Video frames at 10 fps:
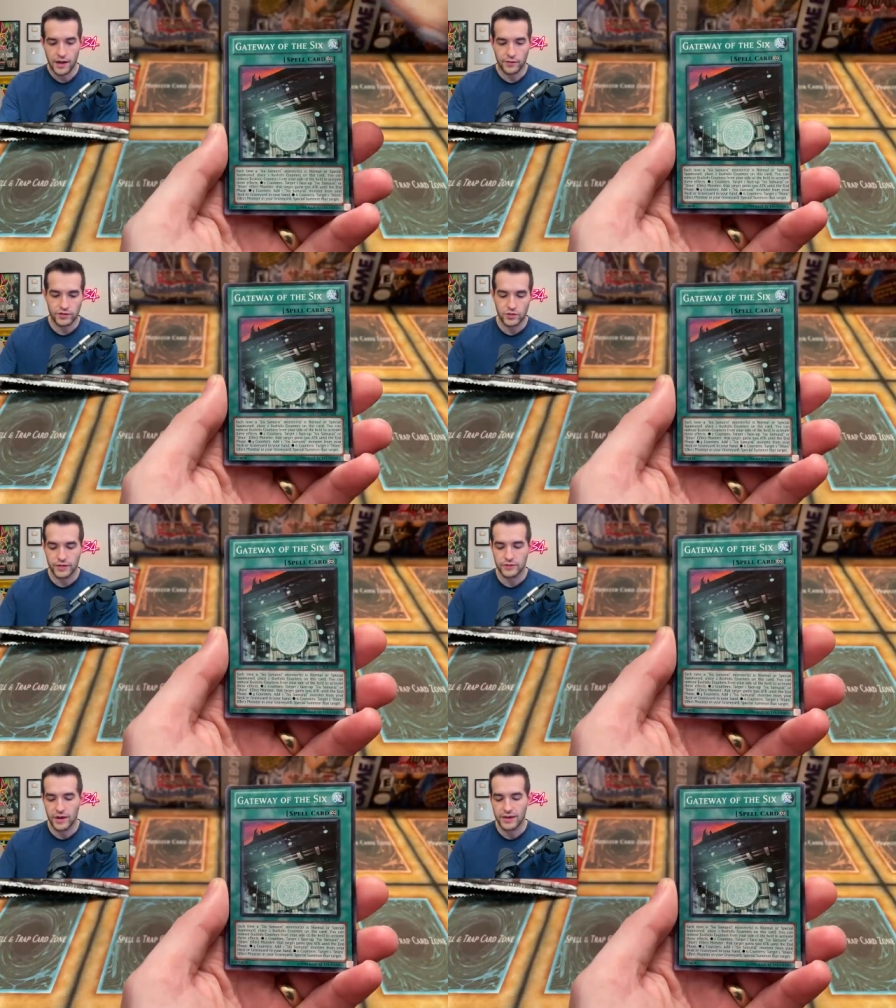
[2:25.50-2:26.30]
Crystal
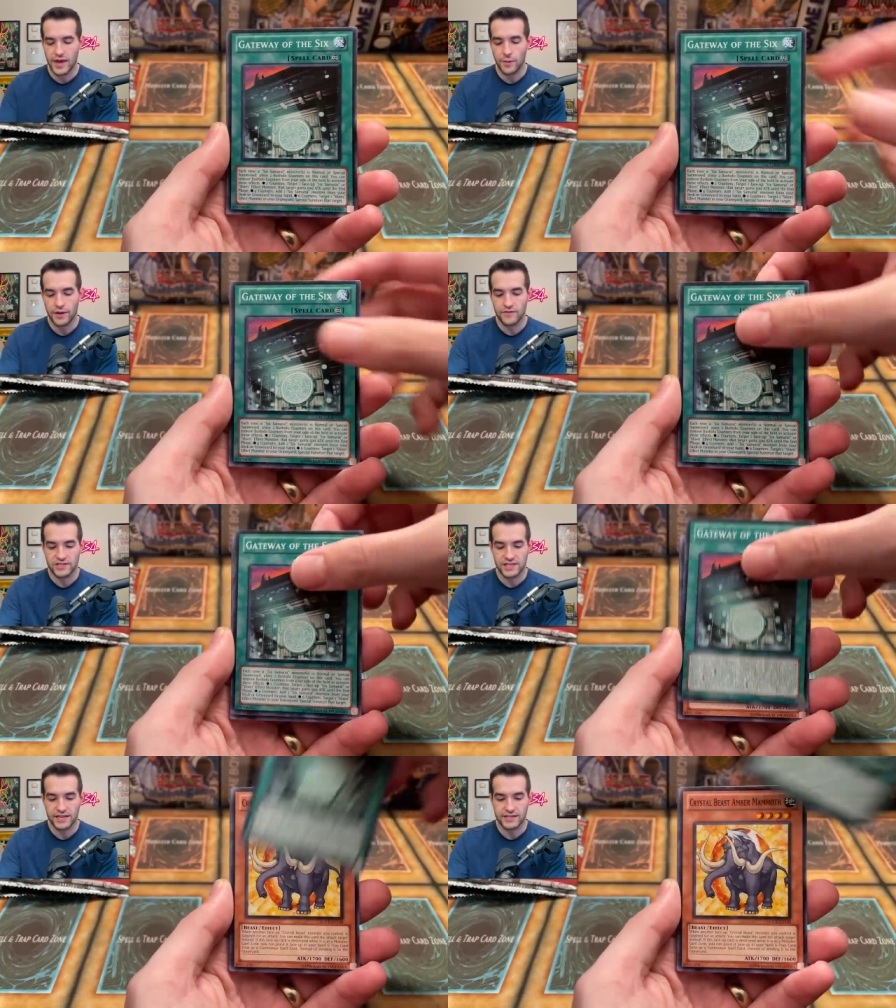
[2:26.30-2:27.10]
Beast, got Gateway of the
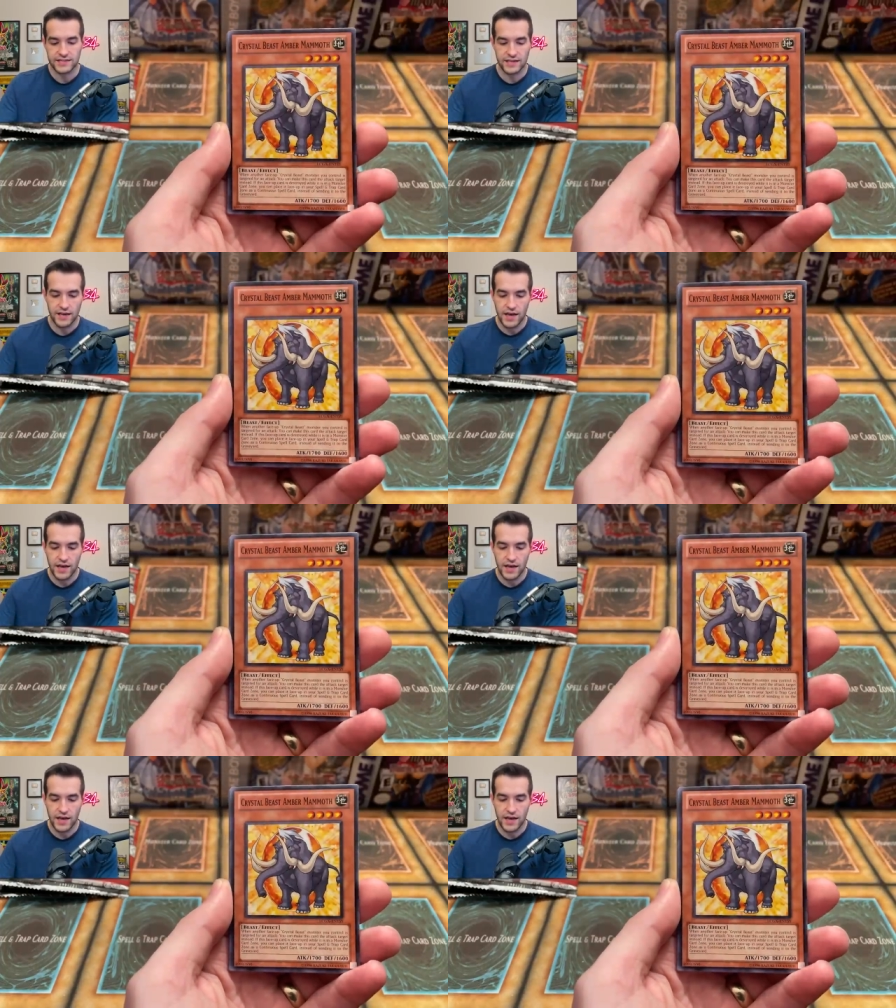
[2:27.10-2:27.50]
Six.